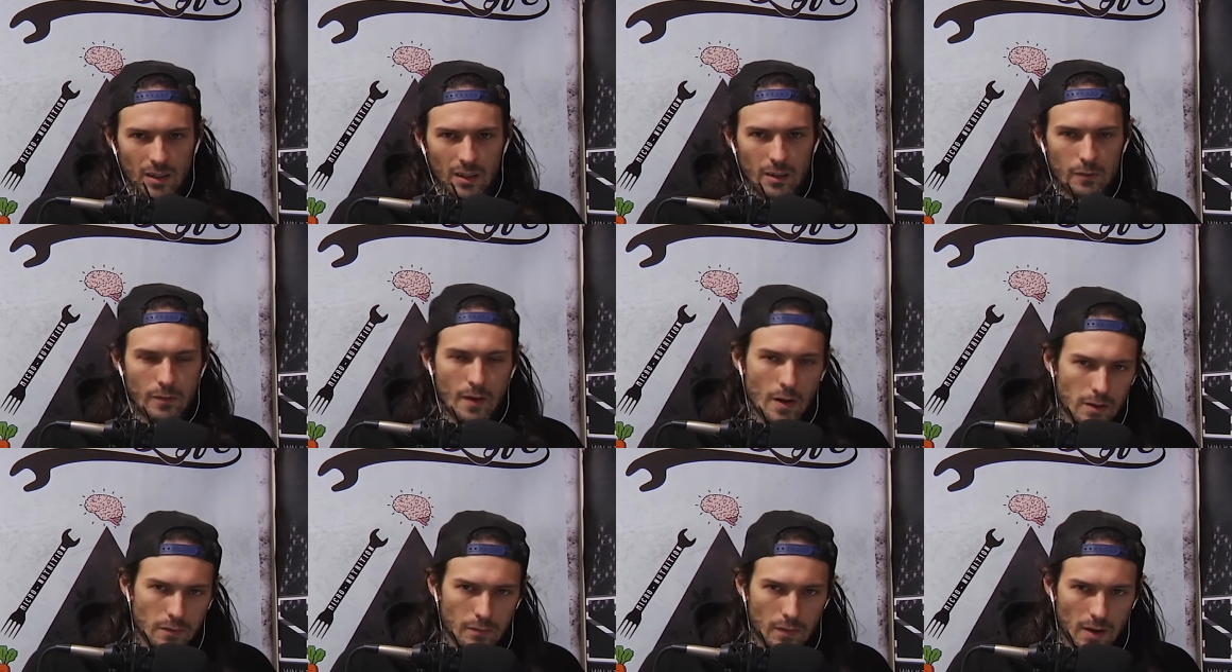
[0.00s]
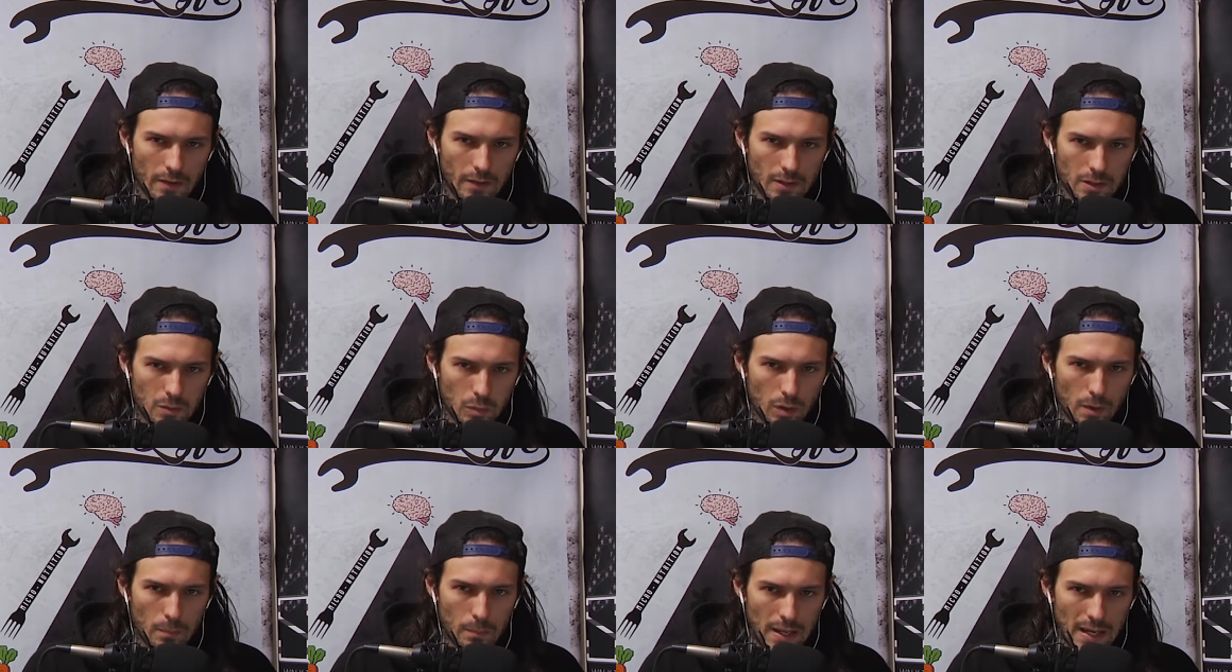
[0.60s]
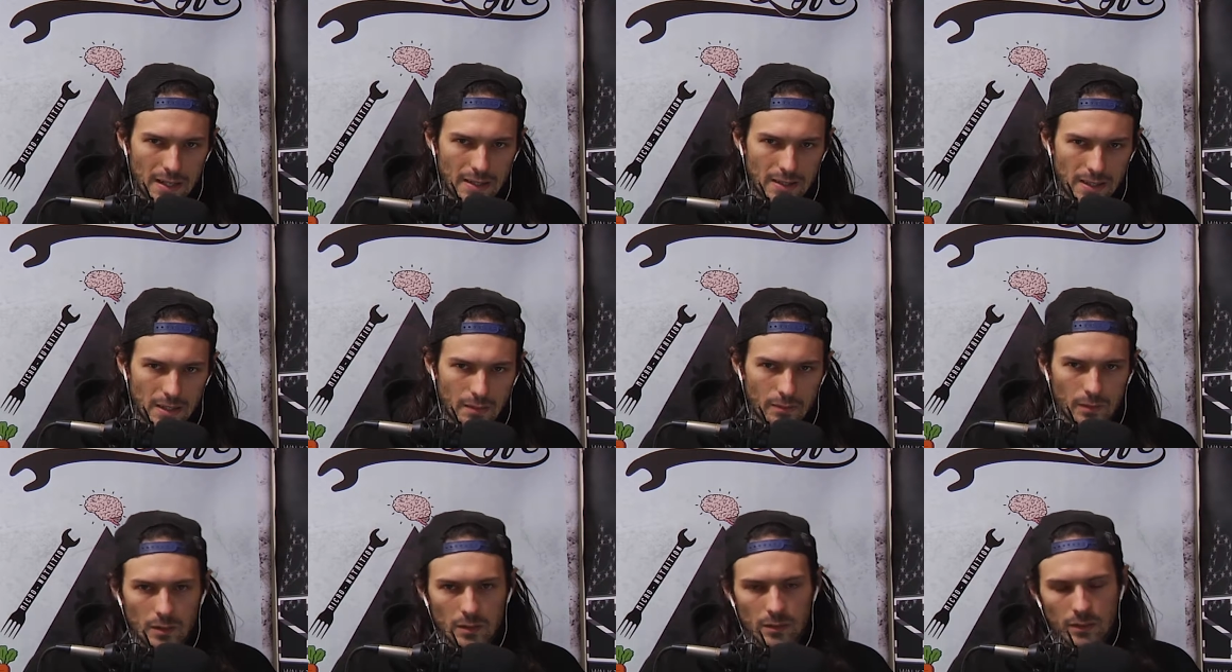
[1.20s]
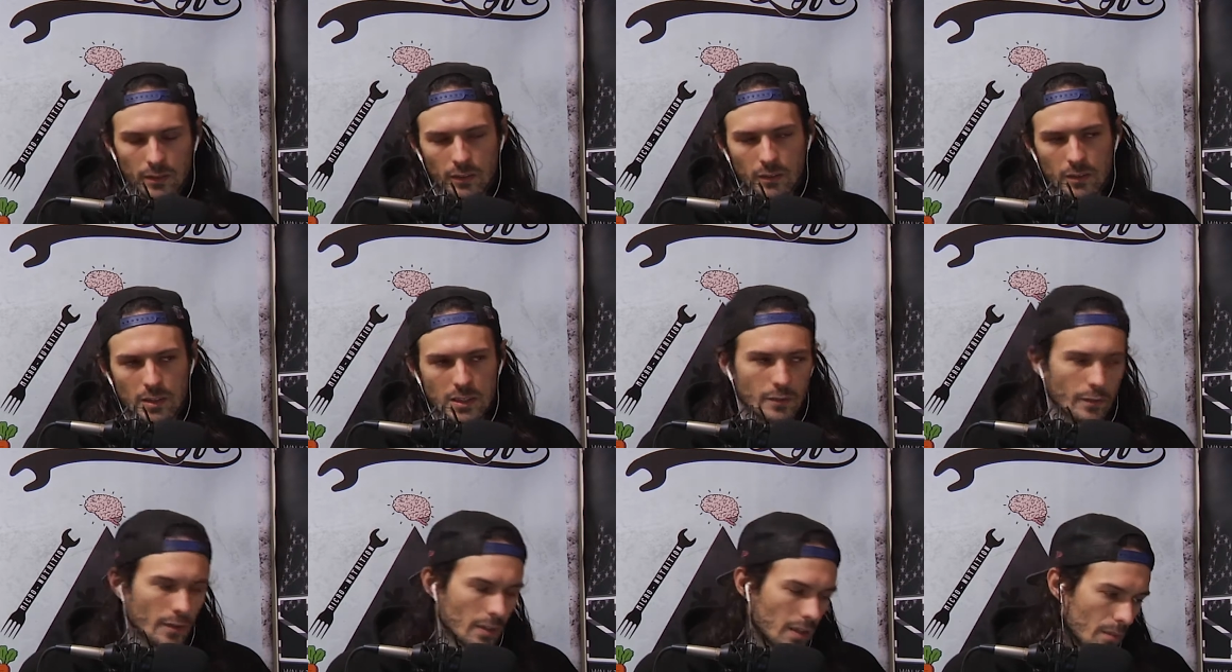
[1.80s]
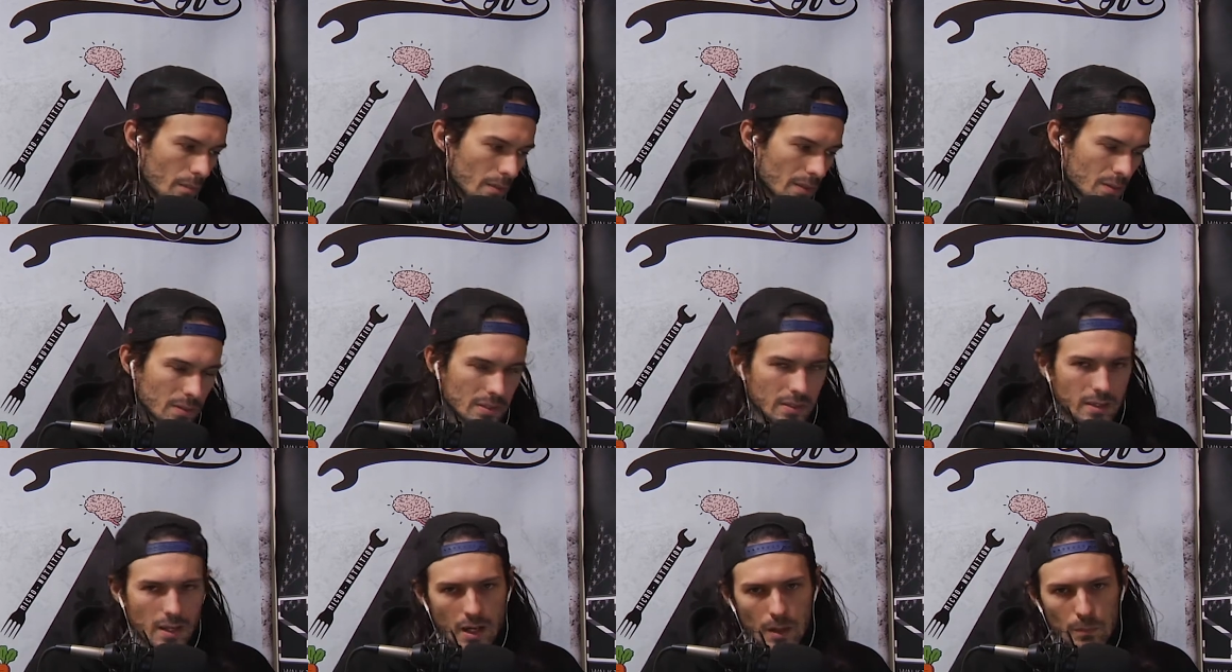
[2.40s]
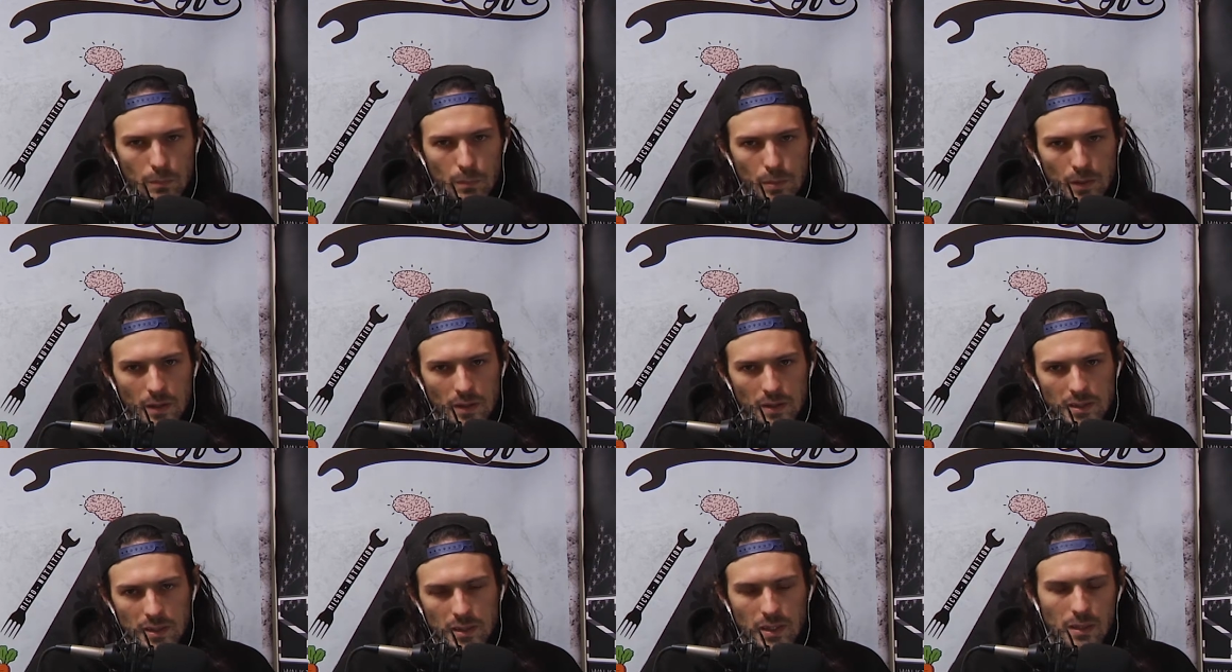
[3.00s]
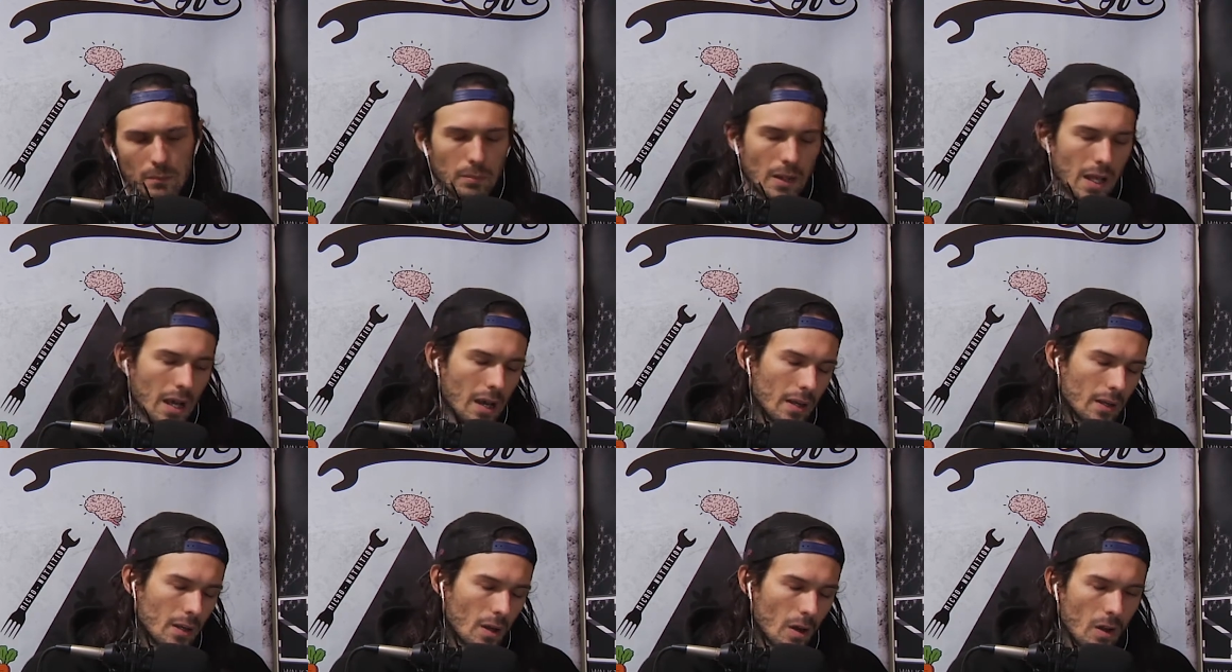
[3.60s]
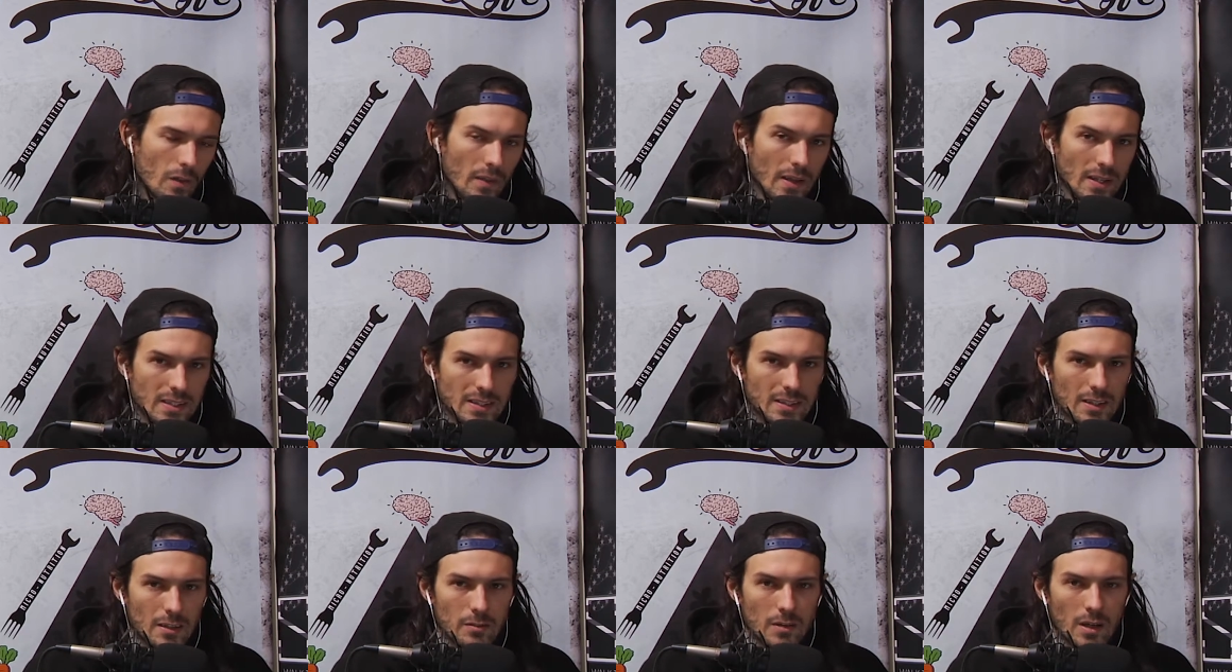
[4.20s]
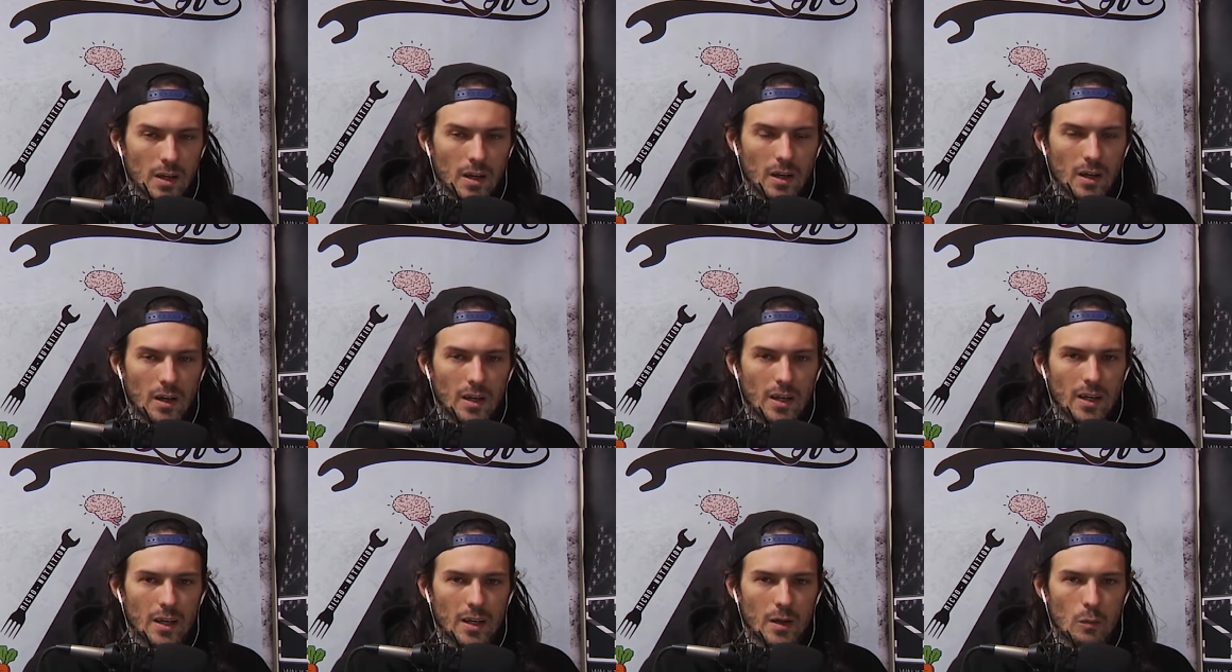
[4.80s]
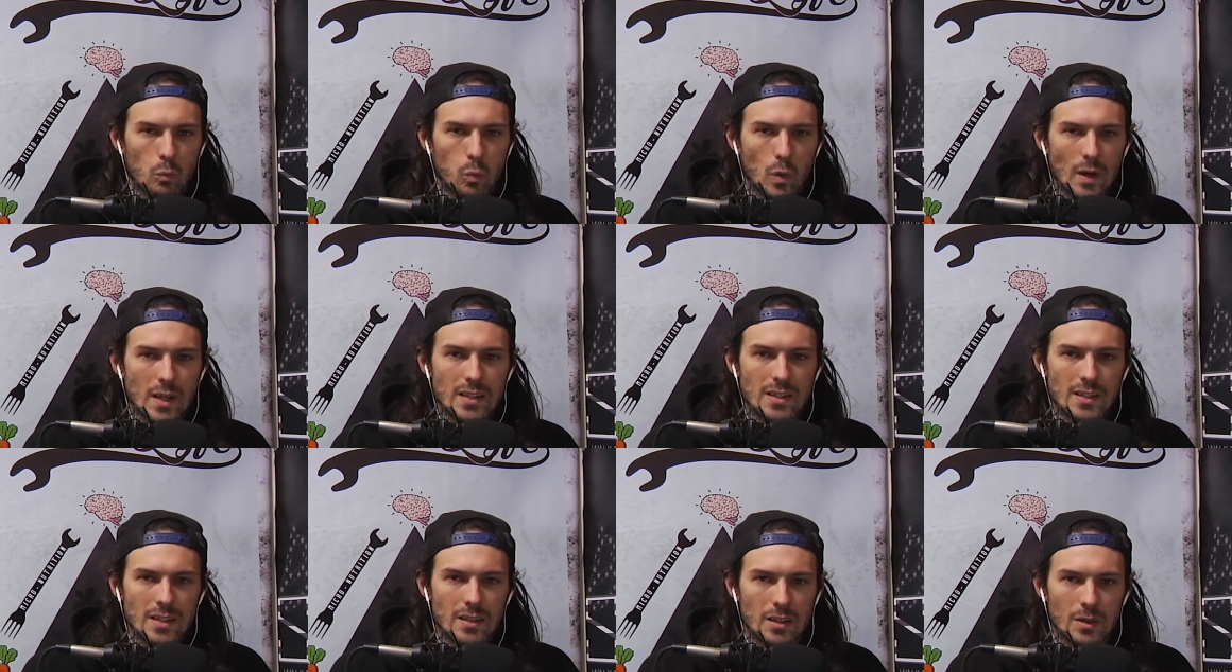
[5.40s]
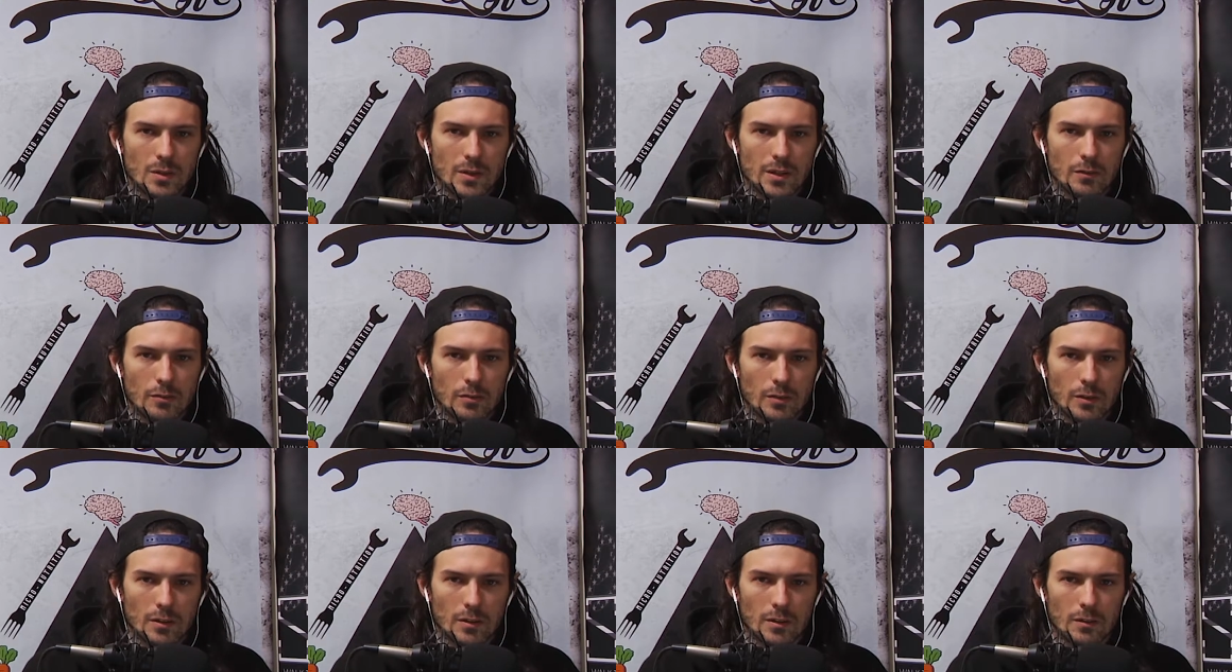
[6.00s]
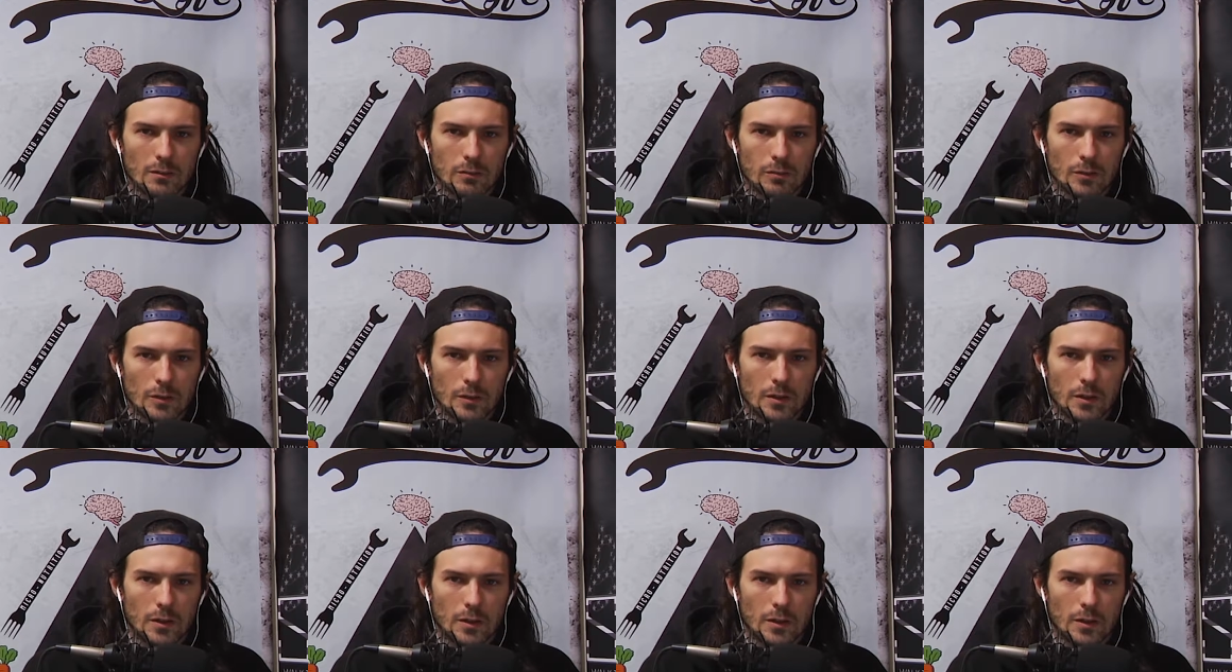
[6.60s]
the founding fathers were all bad and evil, and Christopher Columbus was a terrible person, and blah, and all that stuff, what is it doing for for